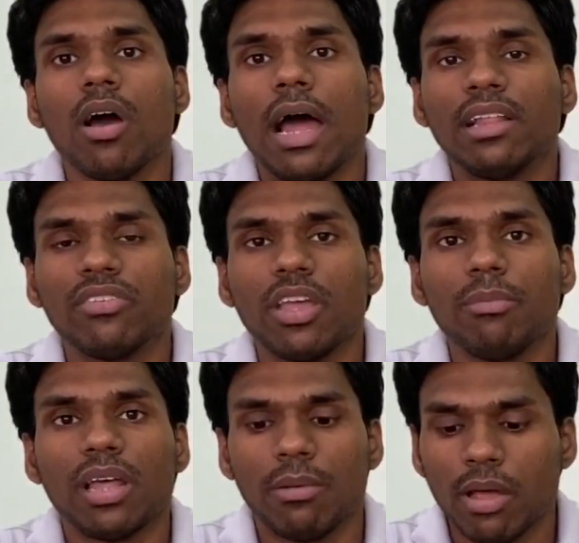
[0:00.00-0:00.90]
at the same
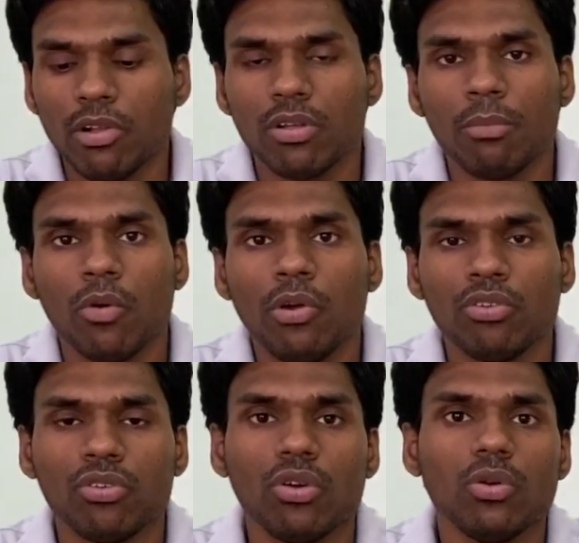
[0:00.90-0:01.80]
time. I'm going to
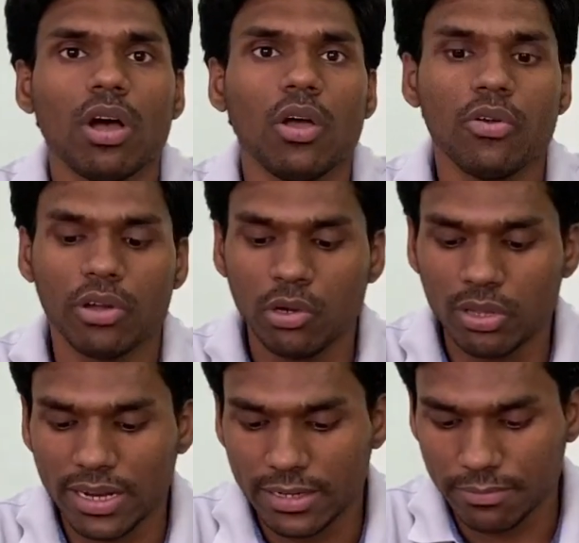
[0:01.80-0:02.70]
show you how you can do that.